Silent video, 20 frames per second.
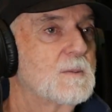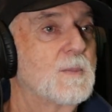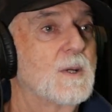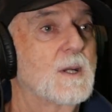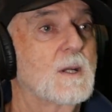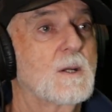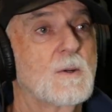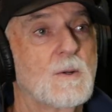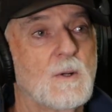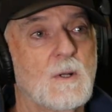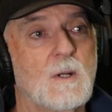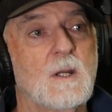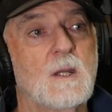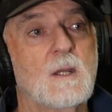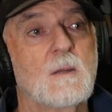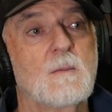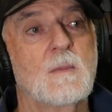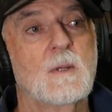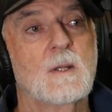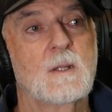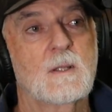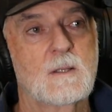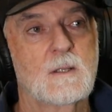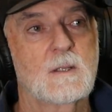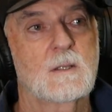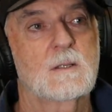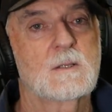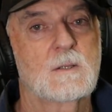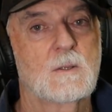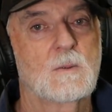but crime and
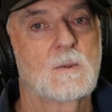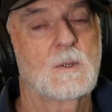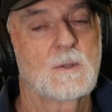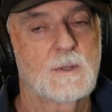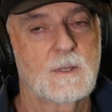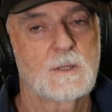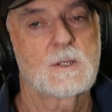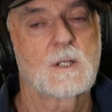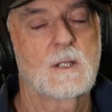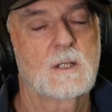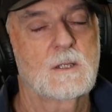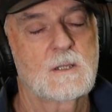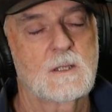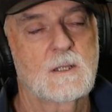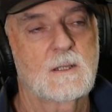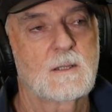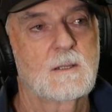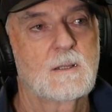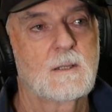things in the world are changing.